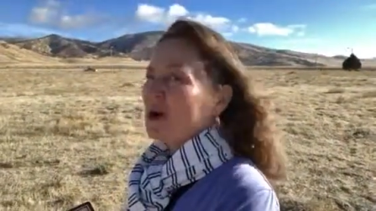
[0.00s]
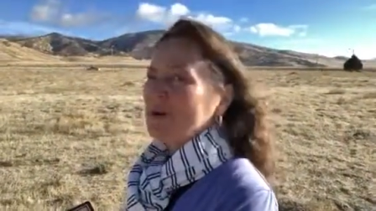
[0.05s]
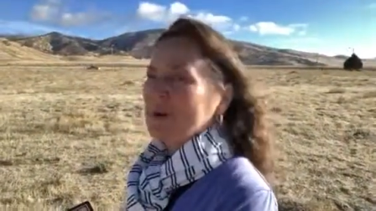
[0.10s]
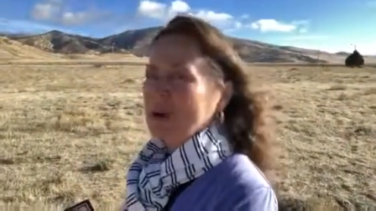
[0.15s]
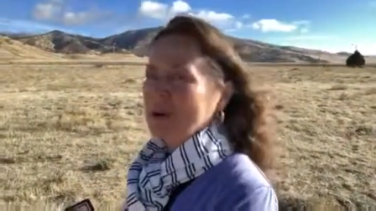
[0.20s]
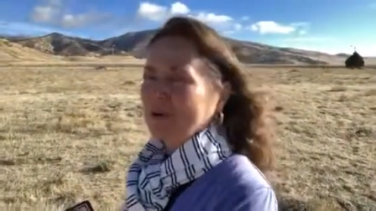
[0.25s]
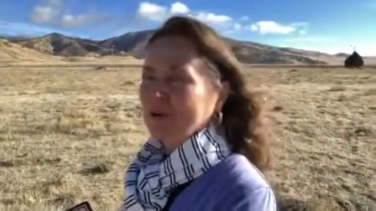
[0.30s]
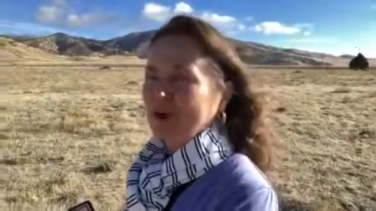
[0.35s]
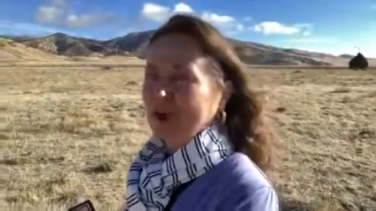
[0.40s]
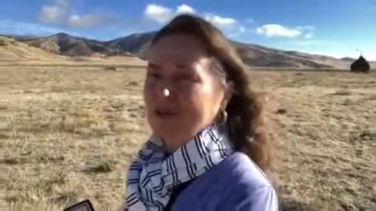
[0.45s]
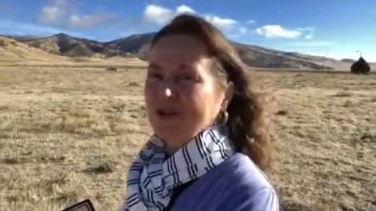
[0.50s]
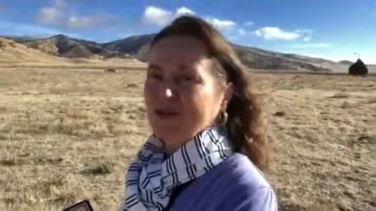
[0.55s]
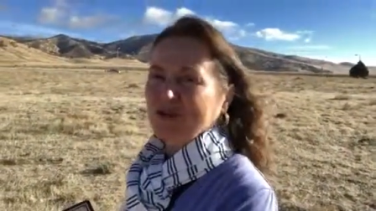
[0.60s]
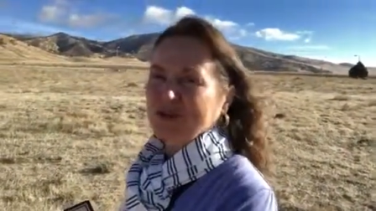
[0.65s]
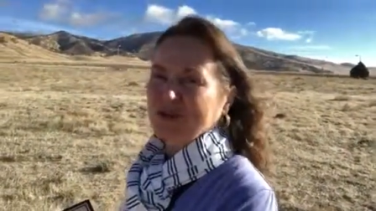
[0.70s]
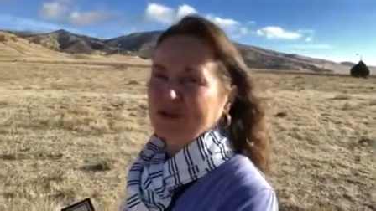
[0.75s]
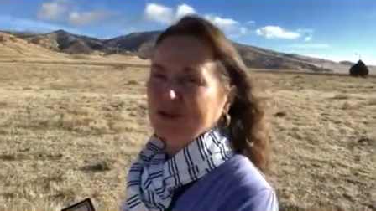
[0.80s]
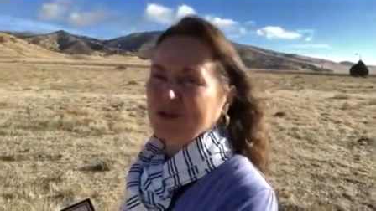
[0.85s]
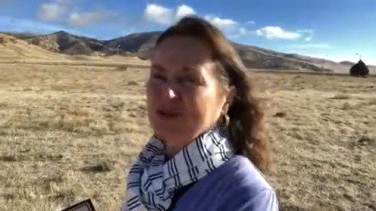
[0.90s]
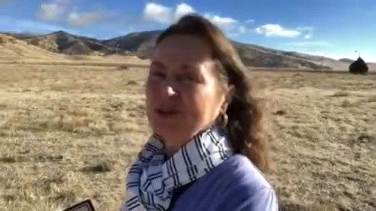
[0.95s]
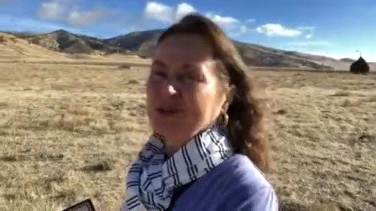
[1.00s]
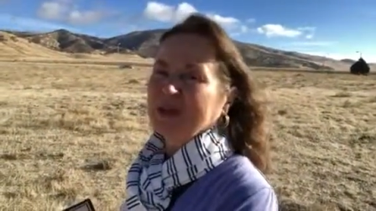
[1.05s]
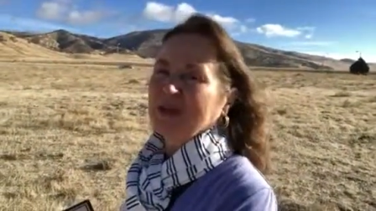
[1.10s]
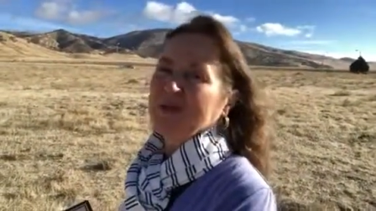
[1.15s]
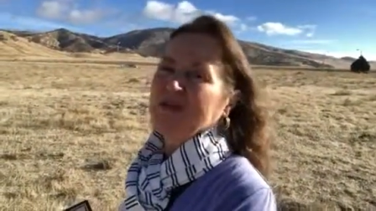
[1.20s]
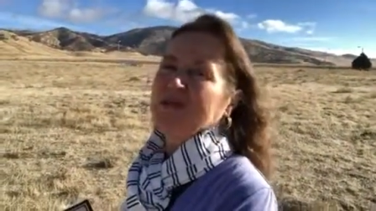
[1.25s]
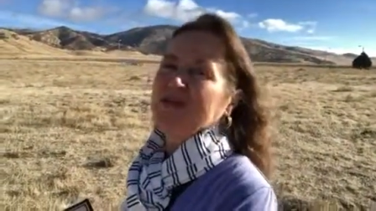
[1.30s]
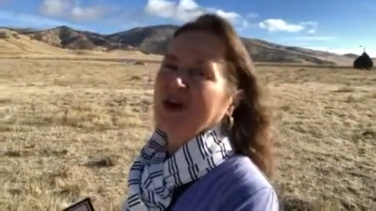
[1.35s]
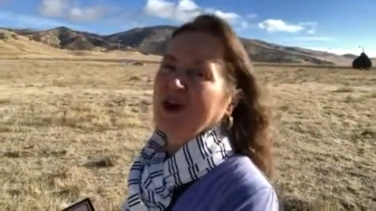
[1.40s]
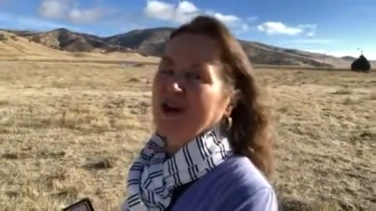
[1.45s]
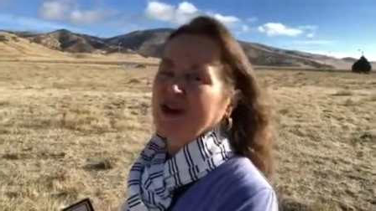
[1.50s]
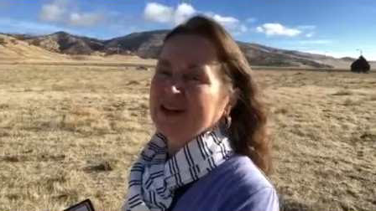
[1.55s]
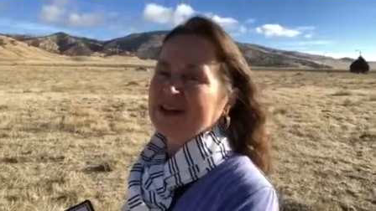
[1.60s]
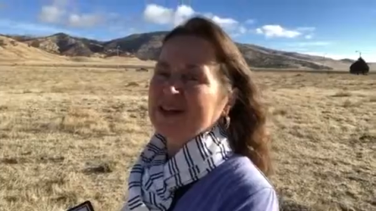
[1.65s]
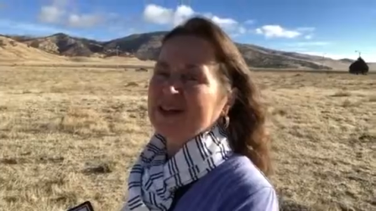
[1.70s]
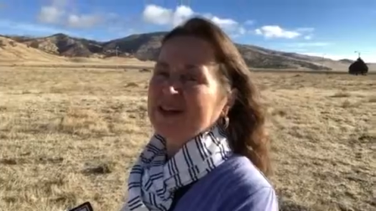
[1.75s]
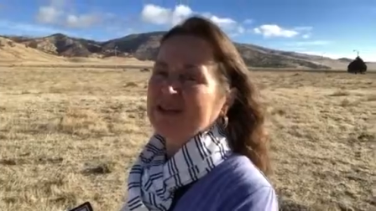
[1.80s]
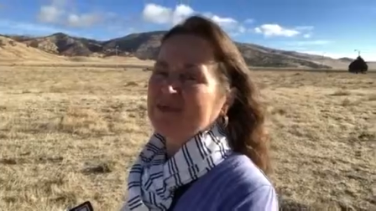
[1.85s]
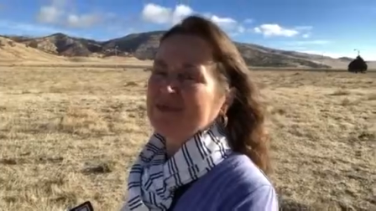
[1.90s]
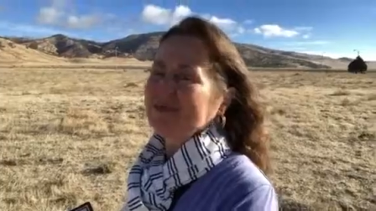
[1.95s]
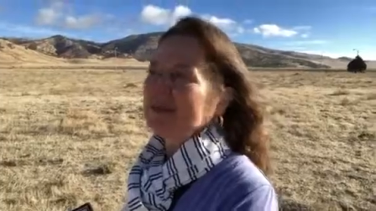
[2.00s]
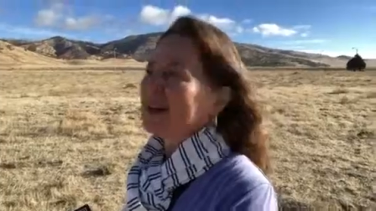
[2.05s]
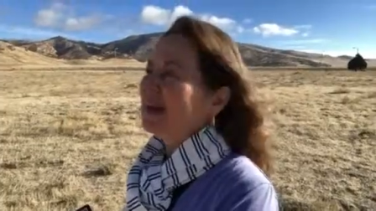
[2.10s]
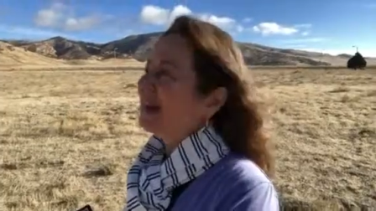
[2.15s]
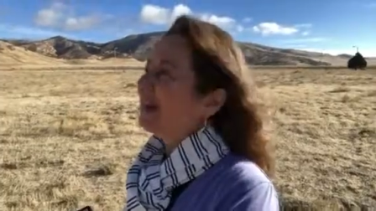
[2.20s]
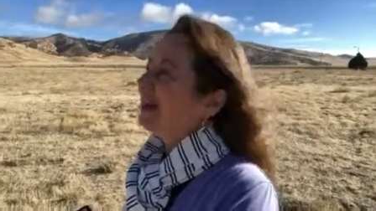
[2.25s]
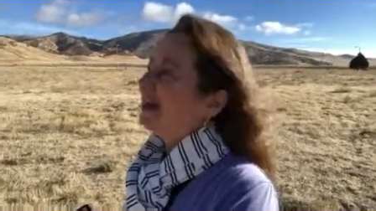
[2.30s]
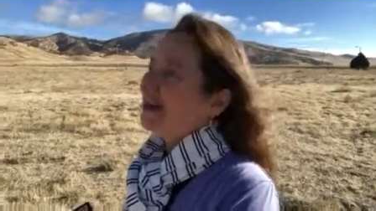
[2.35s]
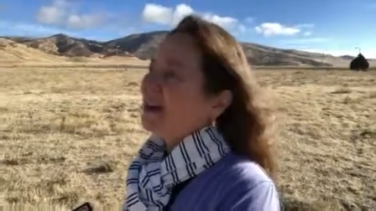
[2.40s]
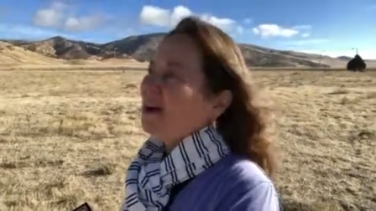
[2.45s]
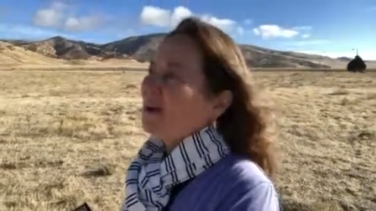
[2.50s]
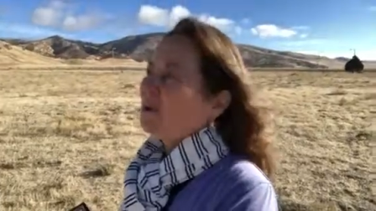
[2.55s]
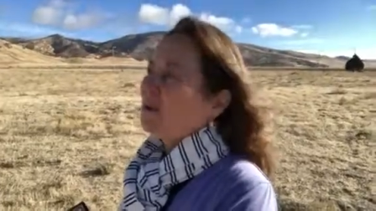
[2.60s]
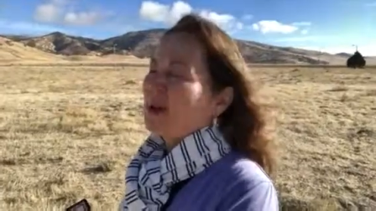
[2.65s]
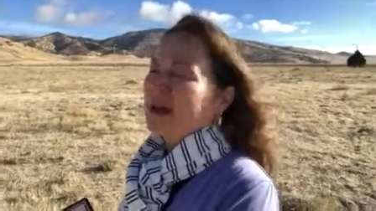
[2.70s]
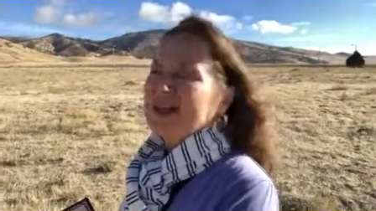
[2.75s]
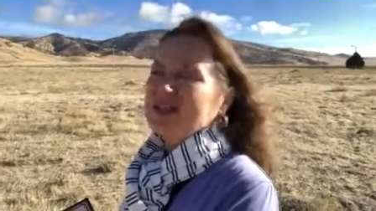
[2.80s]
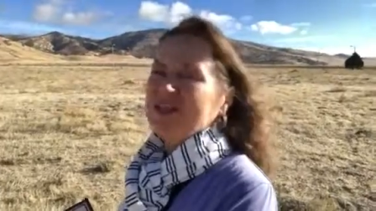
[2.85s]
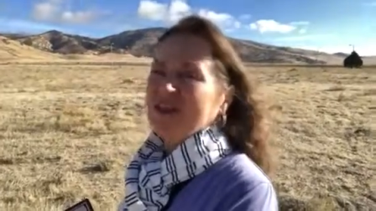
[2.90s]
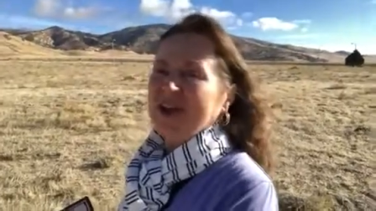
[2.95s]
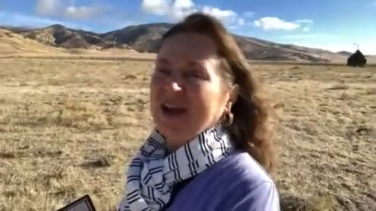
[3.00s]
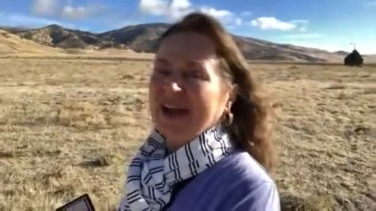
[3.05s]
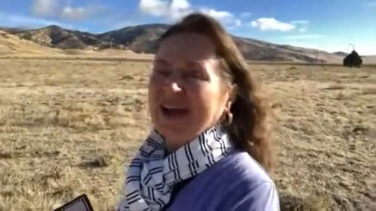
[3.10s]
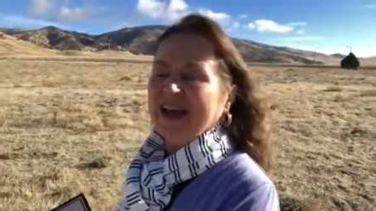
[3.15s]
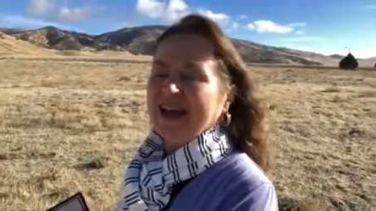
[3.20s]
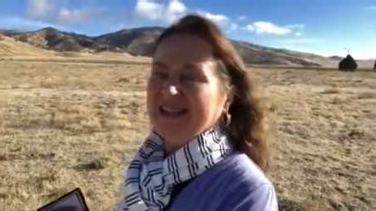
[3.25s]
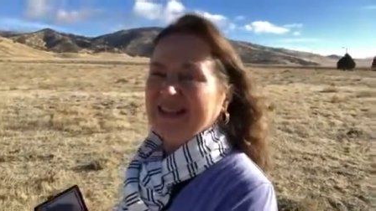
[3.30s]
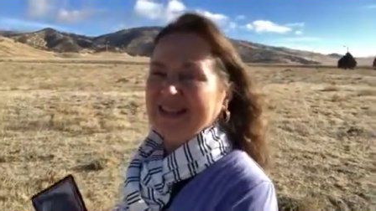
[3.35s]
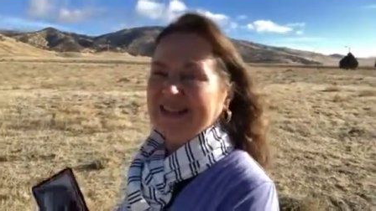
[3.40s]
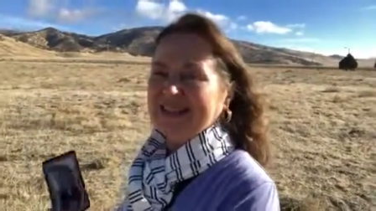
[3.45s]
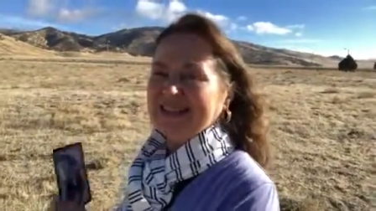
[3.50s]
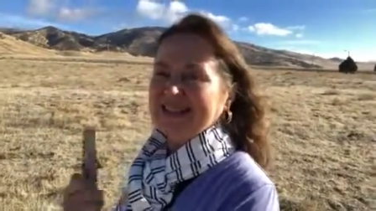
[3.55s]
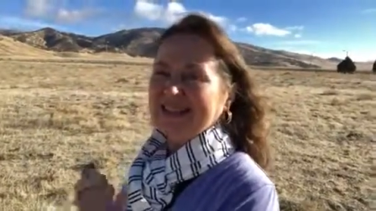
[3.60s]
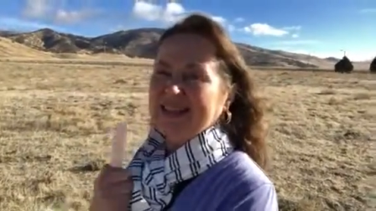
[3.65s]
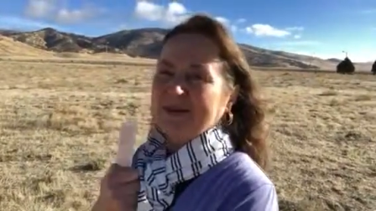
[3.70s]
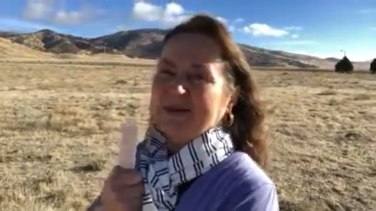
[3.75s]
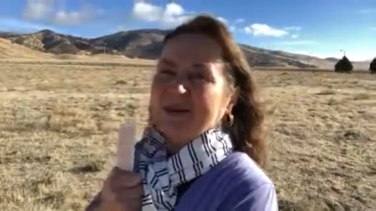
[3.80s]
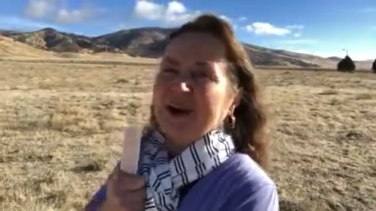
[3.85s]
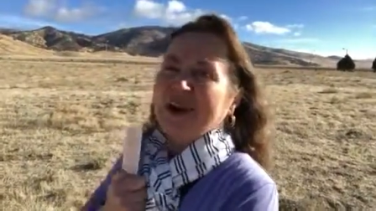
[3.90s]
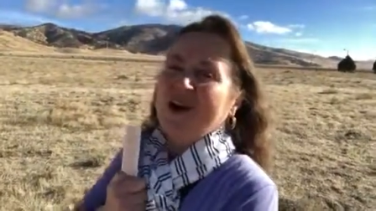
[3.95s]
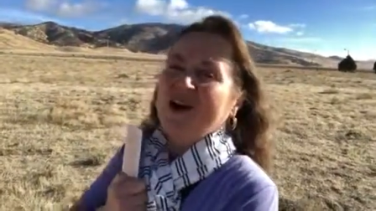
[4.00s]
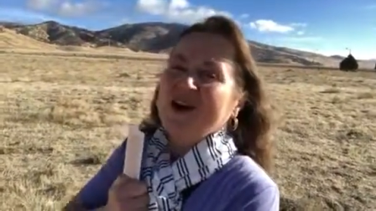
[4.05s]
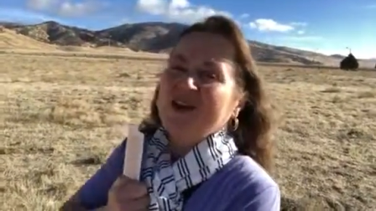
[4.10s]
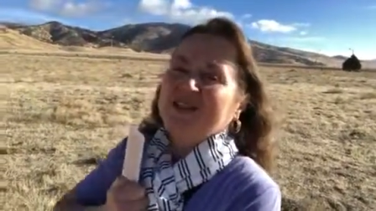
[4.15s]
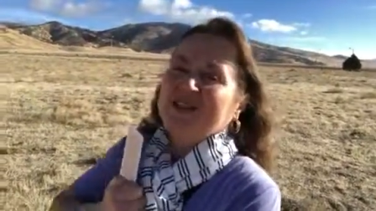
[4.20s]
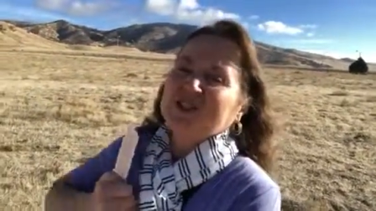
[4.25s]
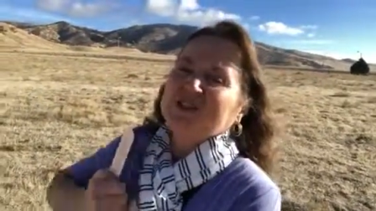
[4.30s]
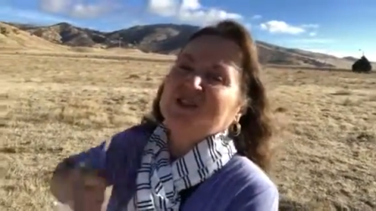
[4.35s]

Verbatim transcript: saw my brother too and it was awesome when I saw Elliot, it's like my heart